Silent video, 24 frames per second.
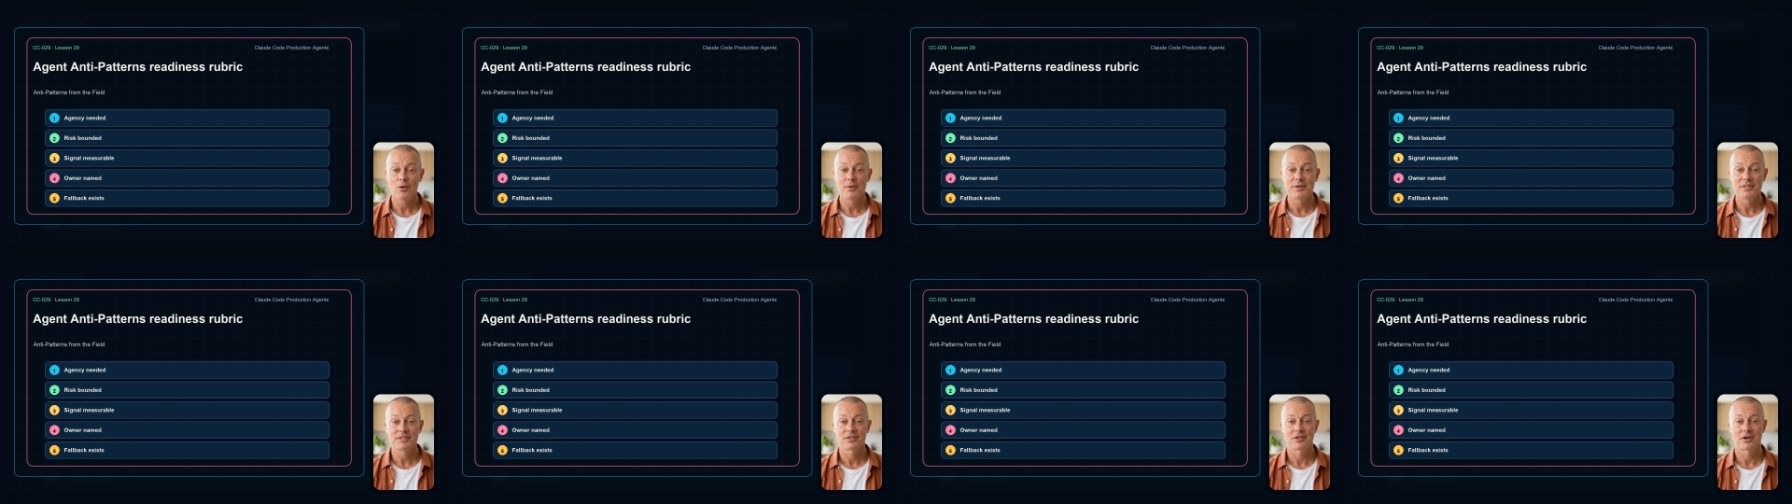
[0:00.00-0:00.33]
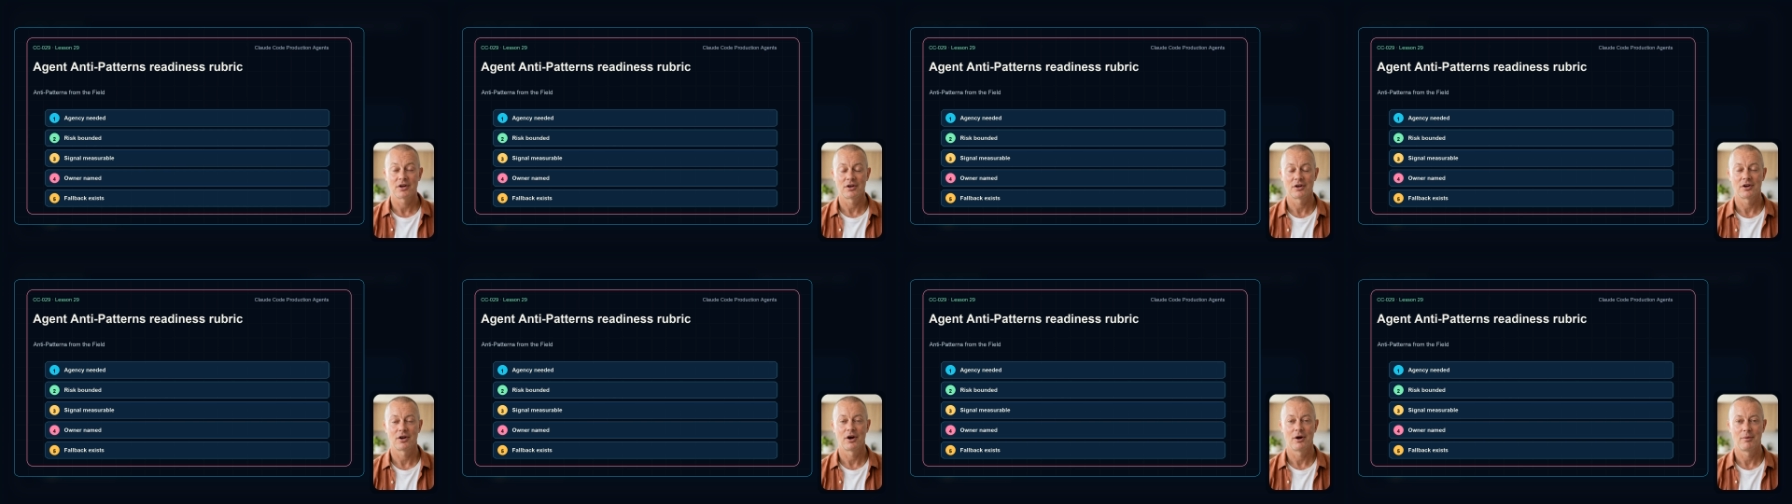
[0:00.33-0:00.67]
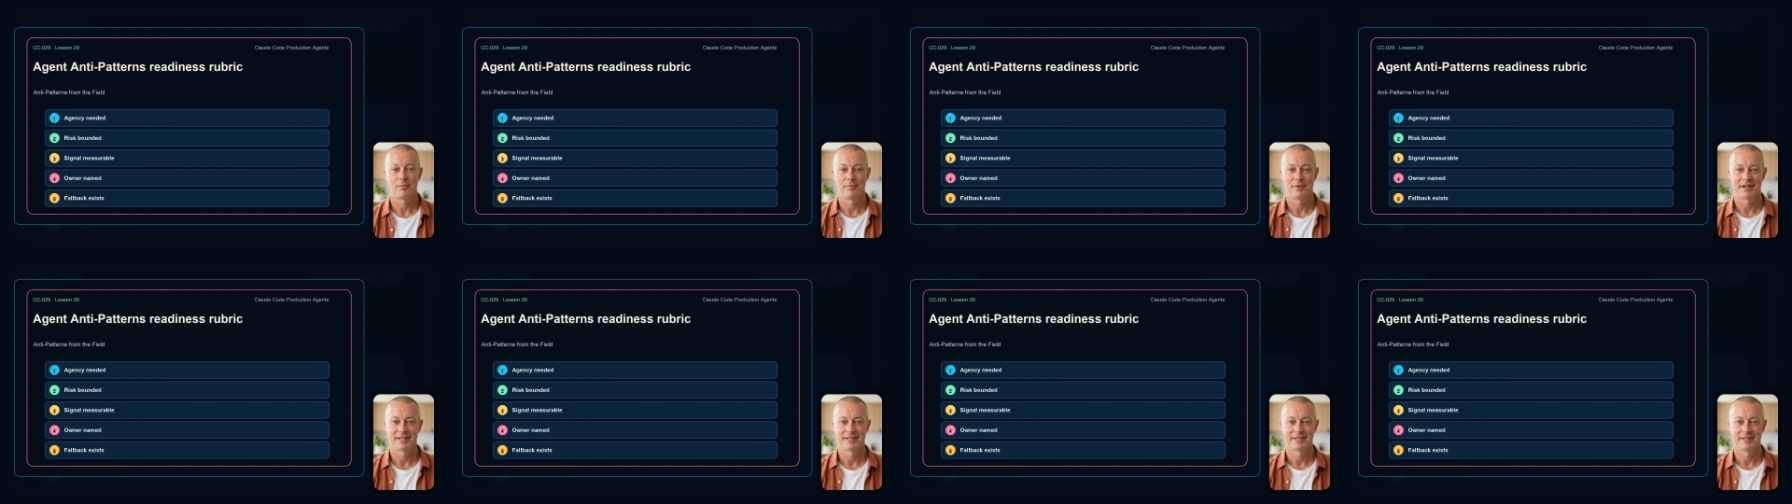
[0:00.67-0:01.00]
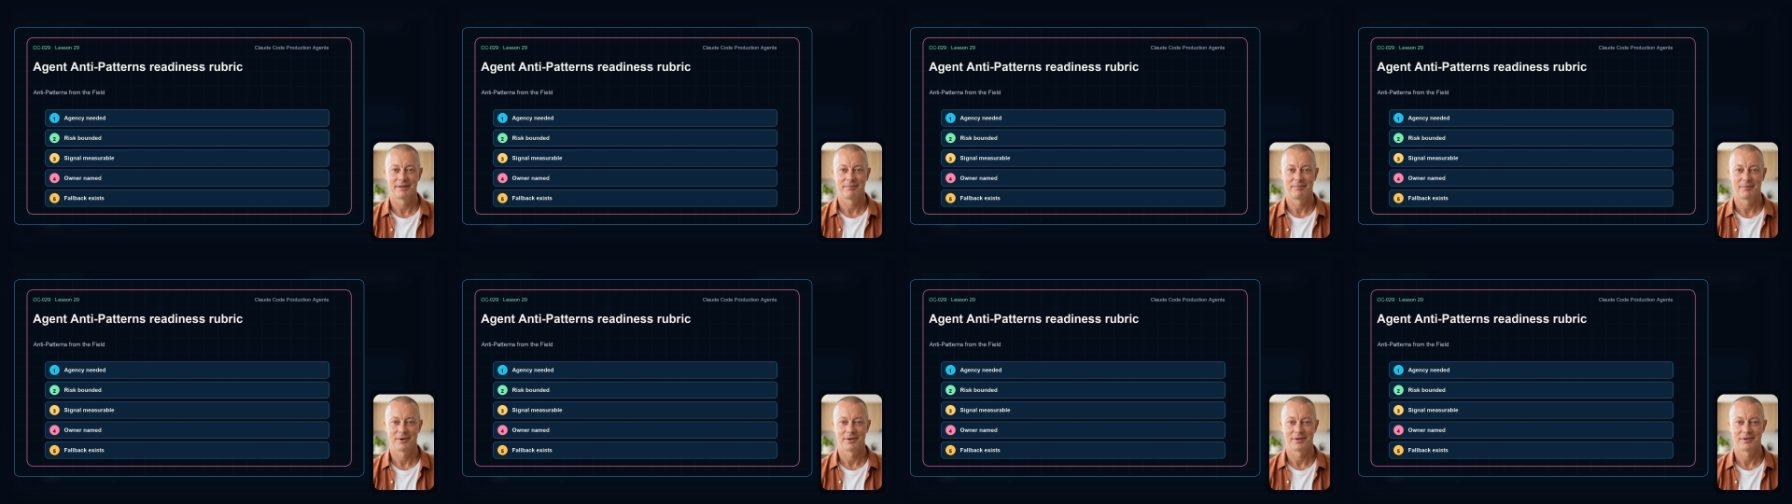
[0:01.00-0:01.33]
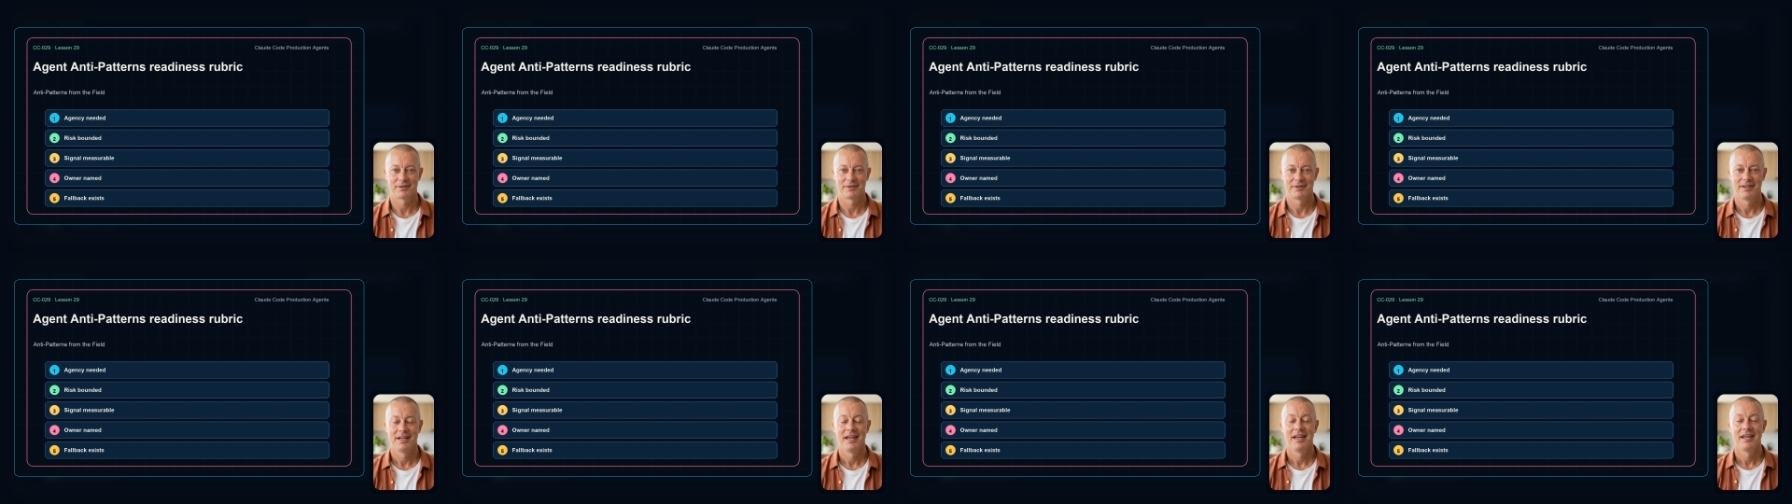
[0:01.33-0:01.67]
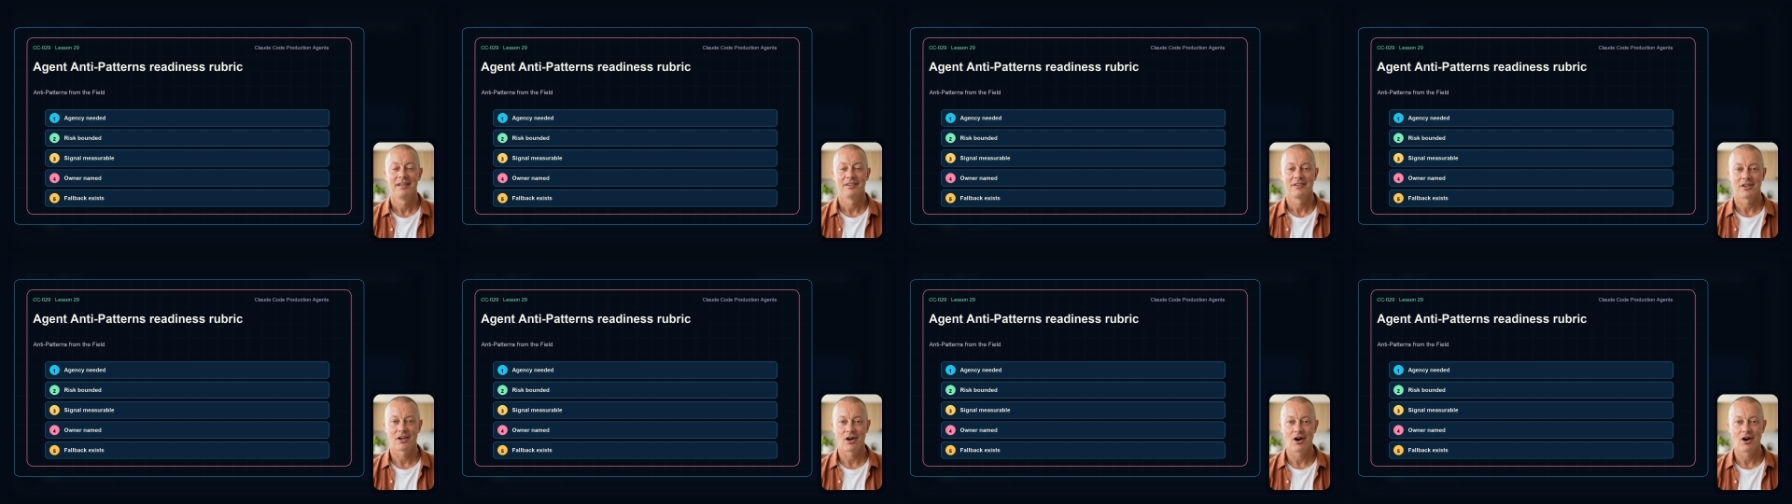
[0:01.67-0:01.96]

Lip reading: Hope is not an operating model.